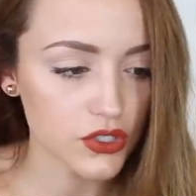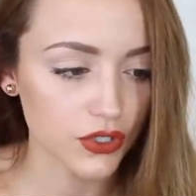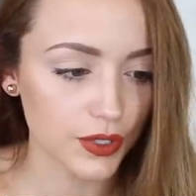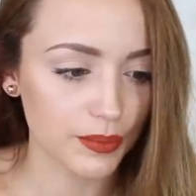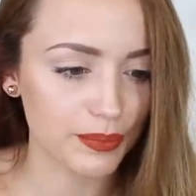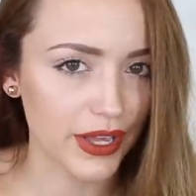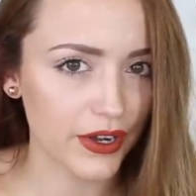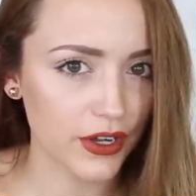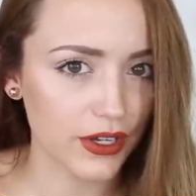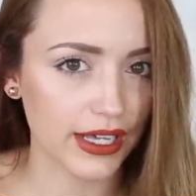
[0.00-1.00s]
so they're
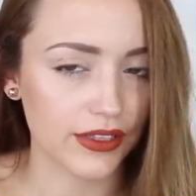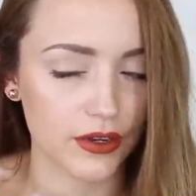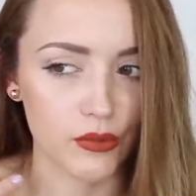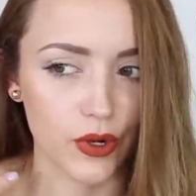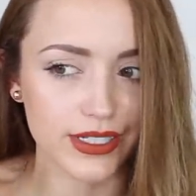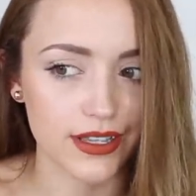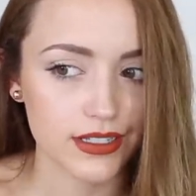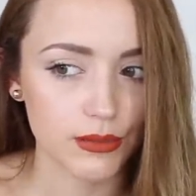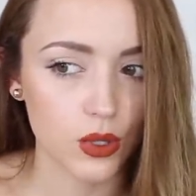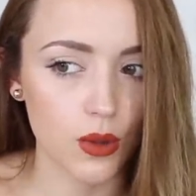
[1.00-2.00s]
better, like they're more
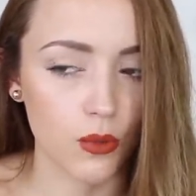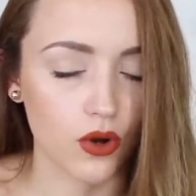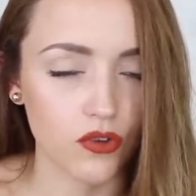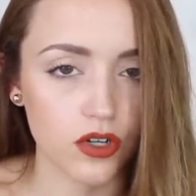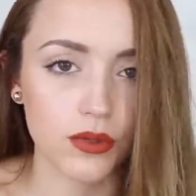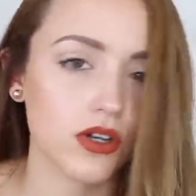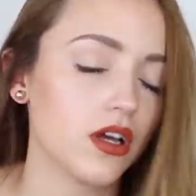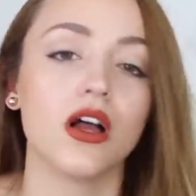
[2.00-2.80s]
accessible, more affordable.